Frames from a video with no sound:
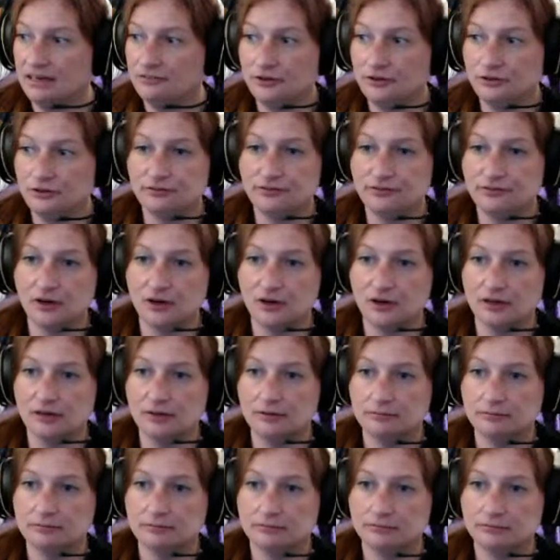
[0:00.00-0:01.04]
fall,
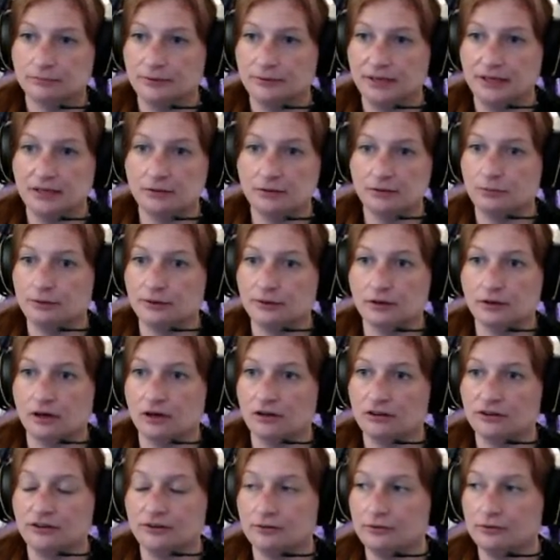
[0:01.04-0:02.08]
we're all
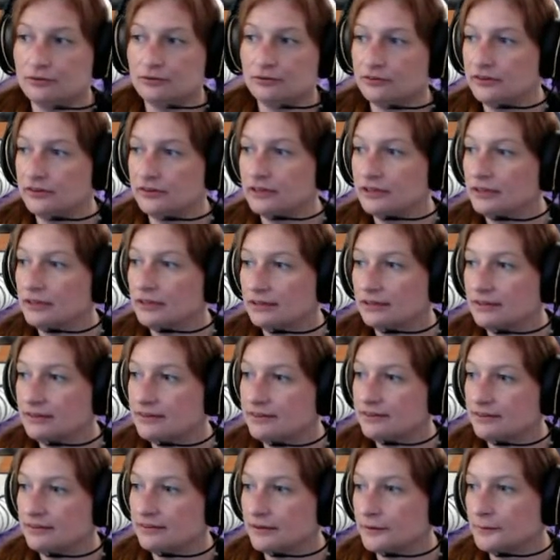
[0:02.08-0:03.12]
toast.
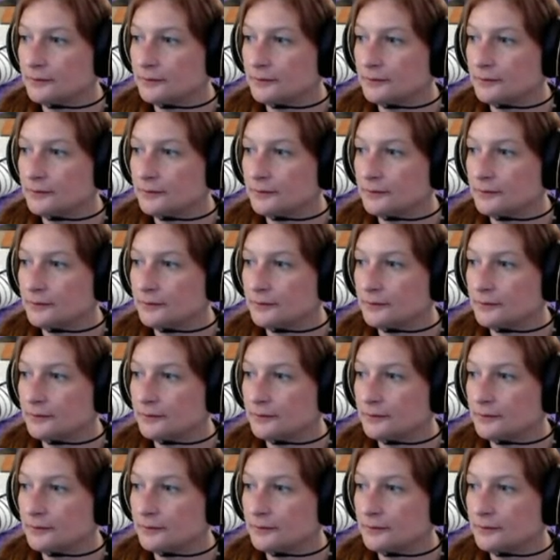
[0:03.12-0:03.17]
So